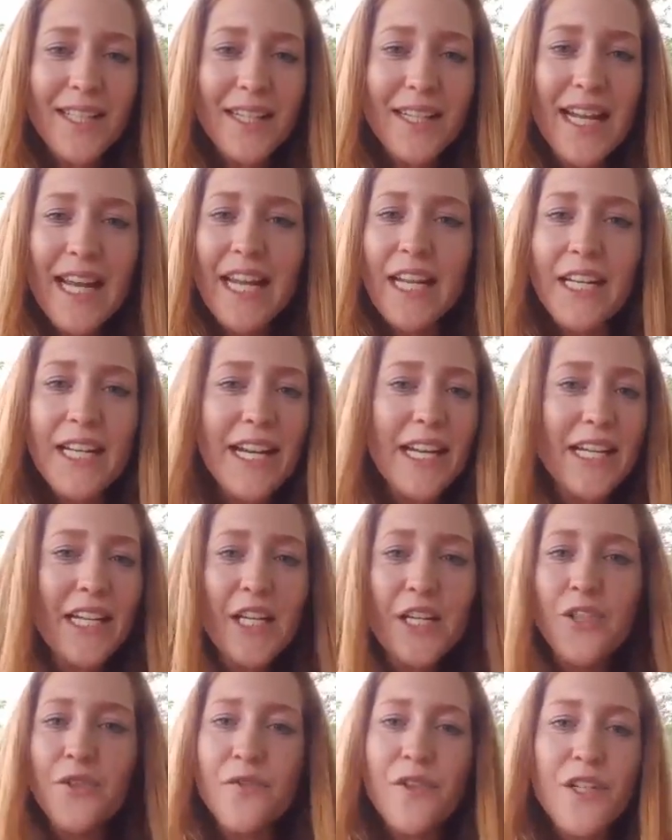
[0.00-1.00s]
And
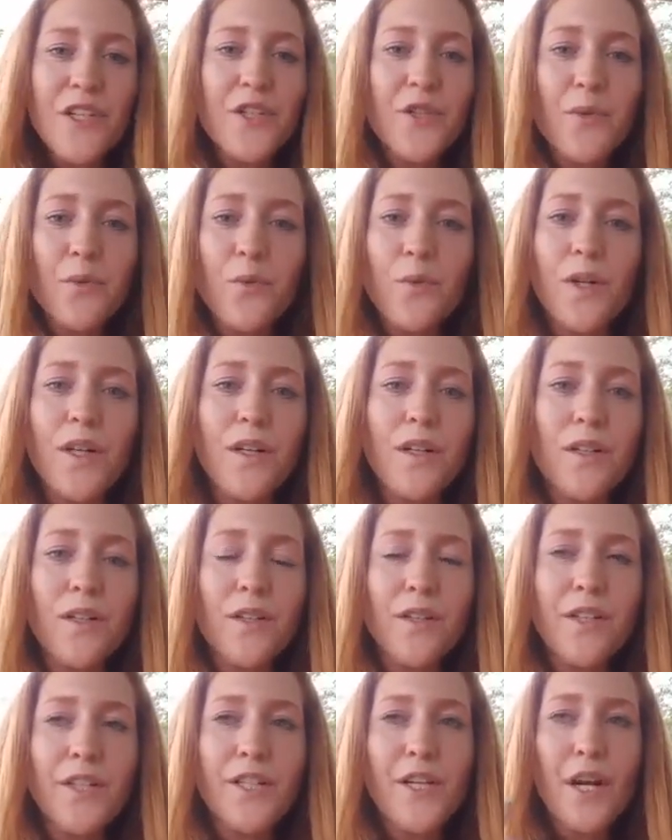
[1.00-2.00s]
each of us
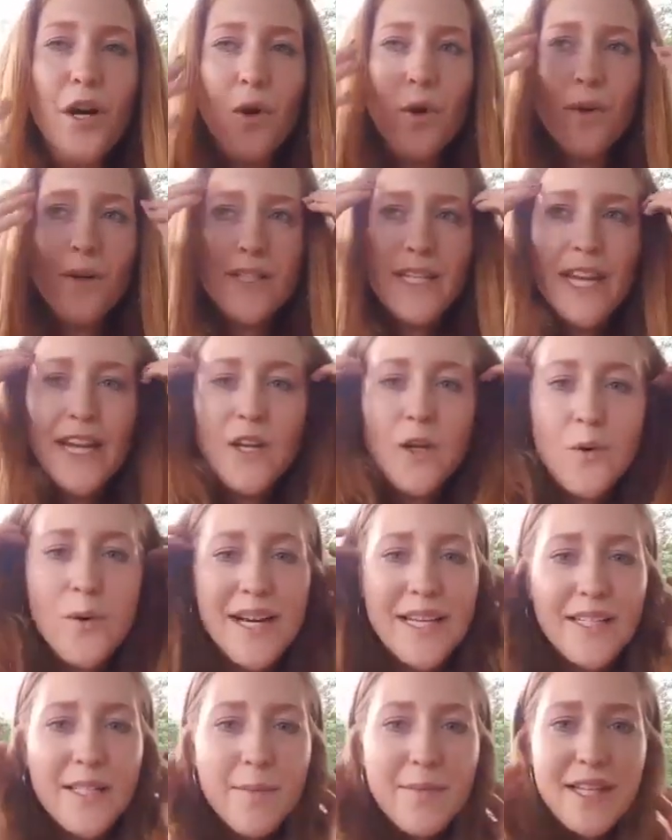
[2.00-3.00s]
will, you know, take
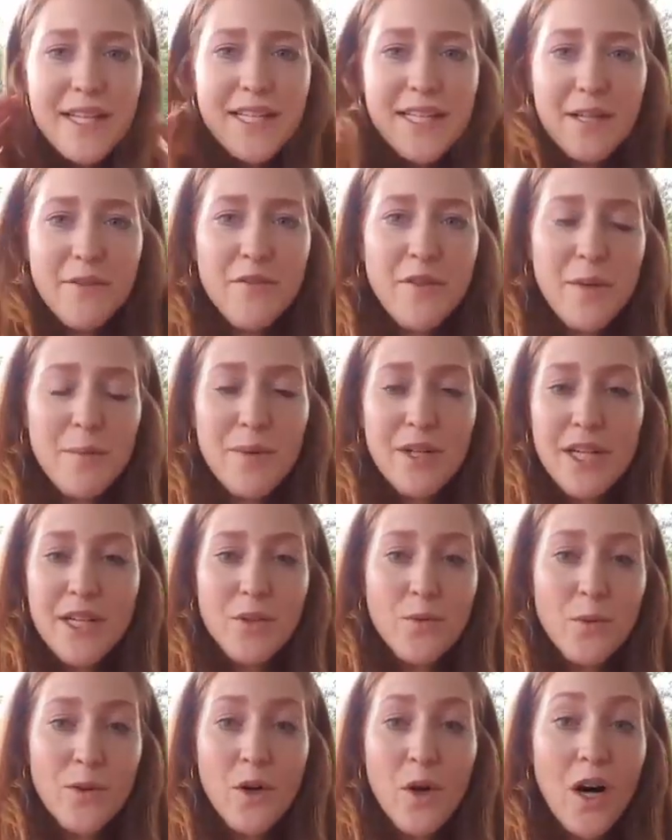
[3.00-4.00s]
away something different
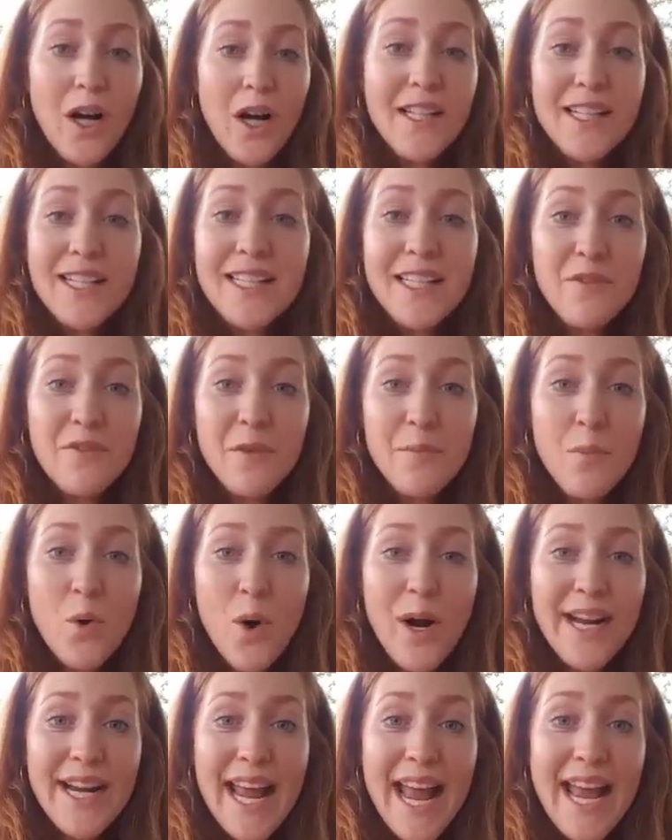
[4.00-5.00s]
because we're all at a different
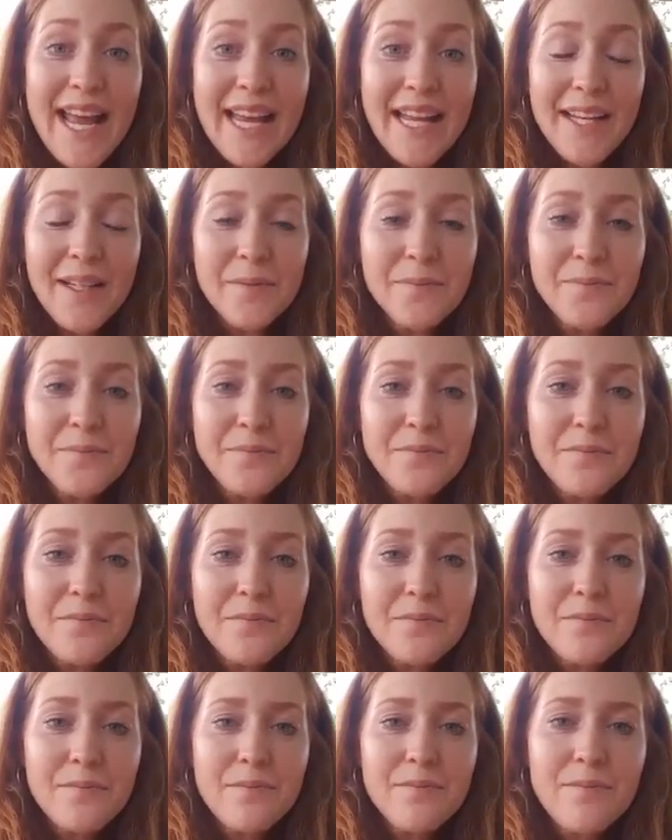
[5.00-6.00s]
point A.
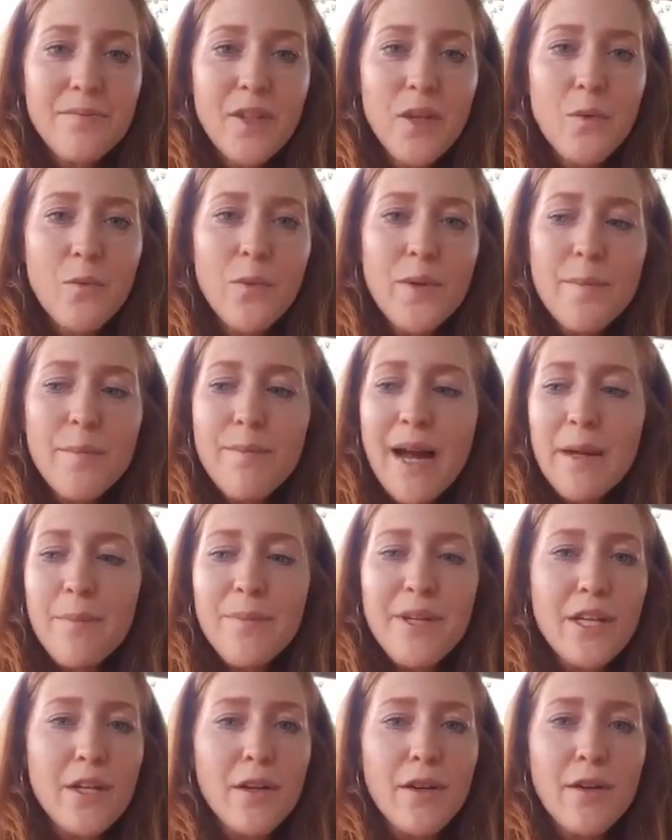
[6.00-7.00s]
We might
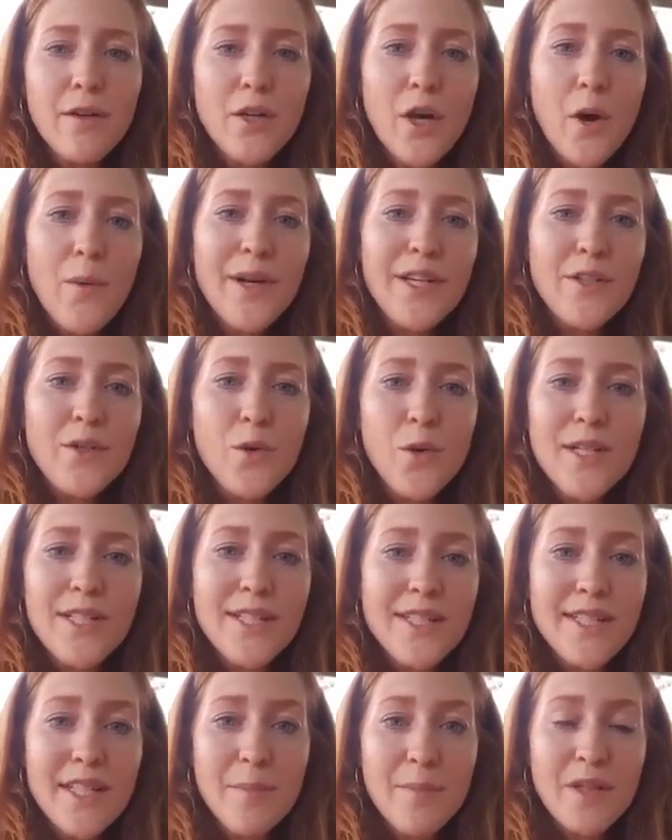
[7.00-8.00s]
be going towards
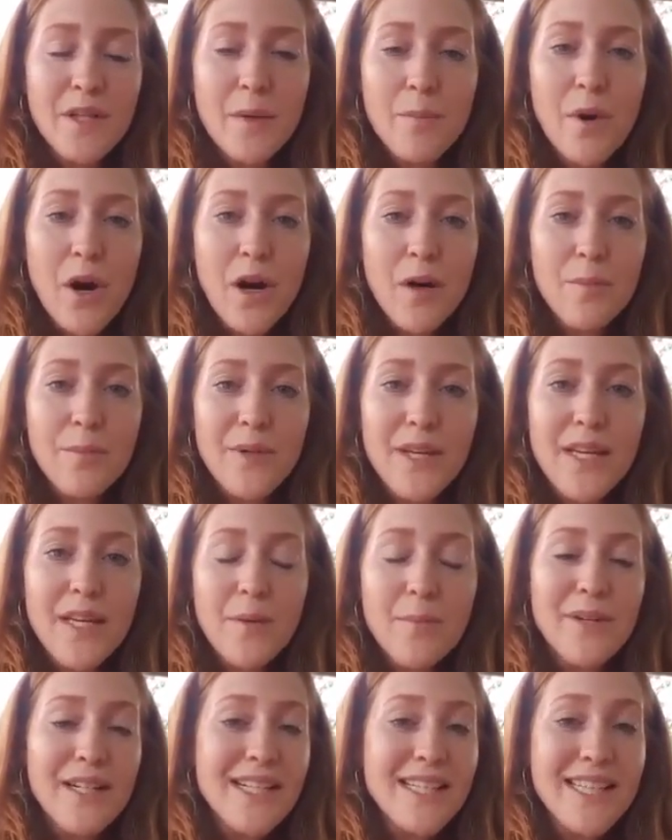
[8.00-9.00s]
a similar part
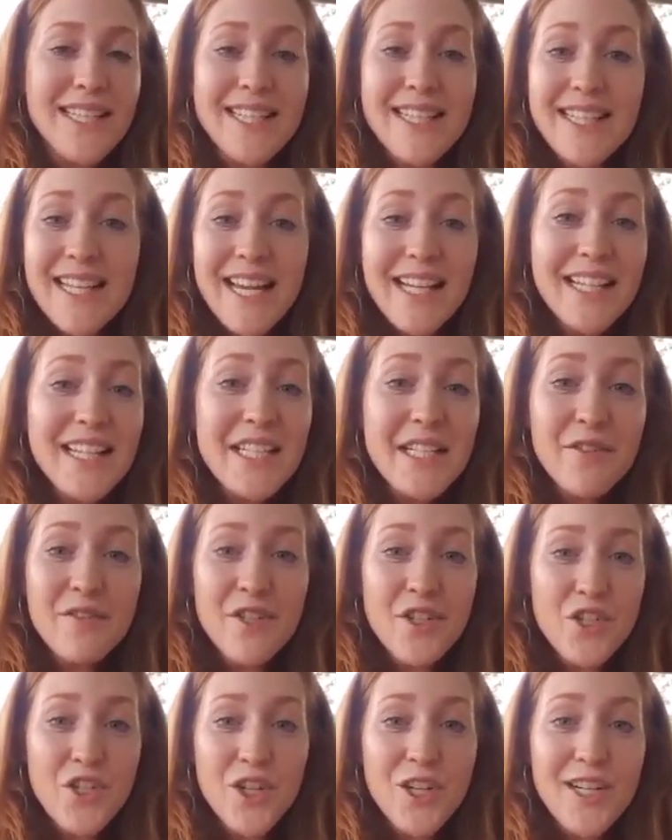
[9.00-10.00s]
B, but it's a slightly
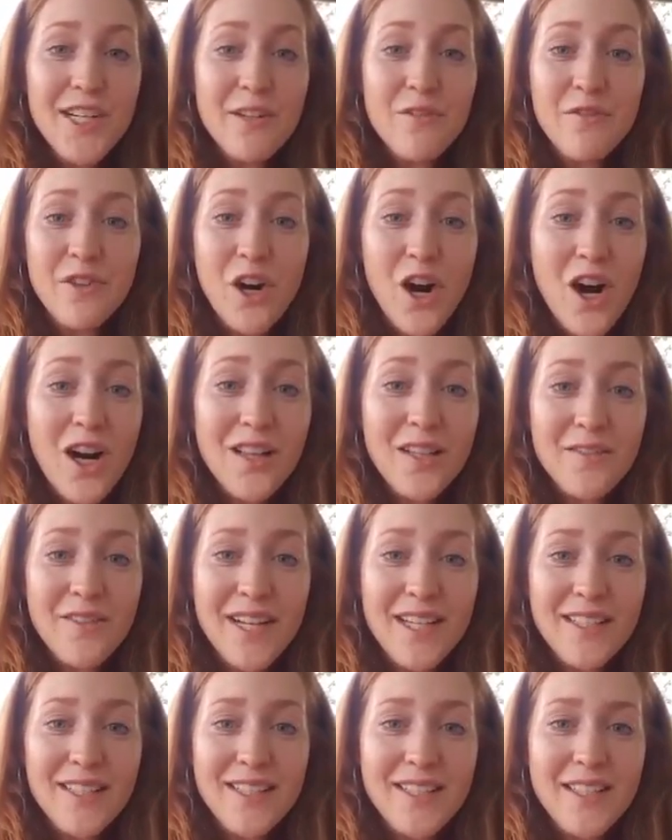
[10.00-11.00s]
different journey for all of
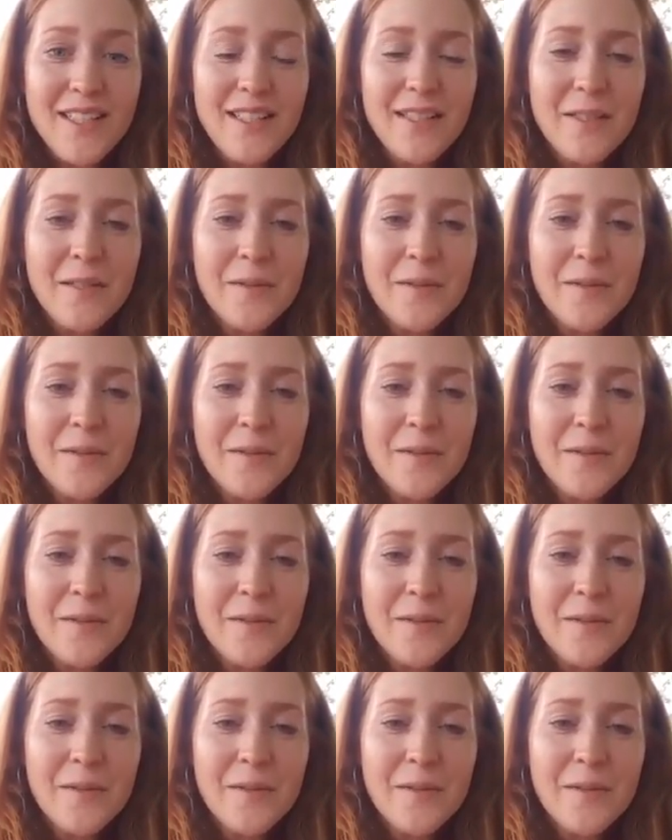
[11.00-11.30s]
us.